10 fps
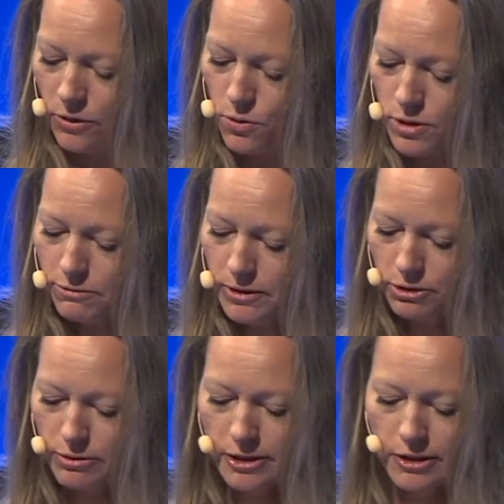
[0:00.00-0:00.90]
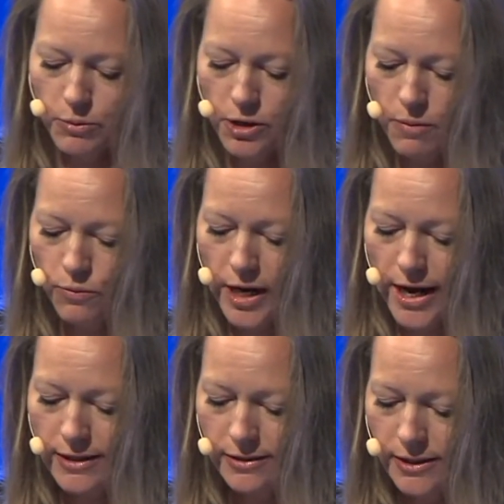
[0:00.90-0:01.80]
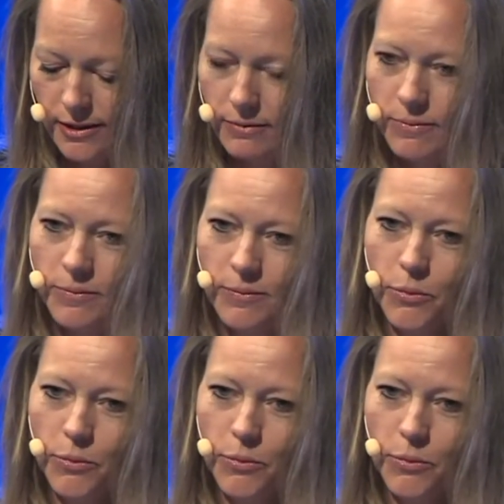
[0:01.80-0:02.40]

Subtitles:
In order for this vision to become reality,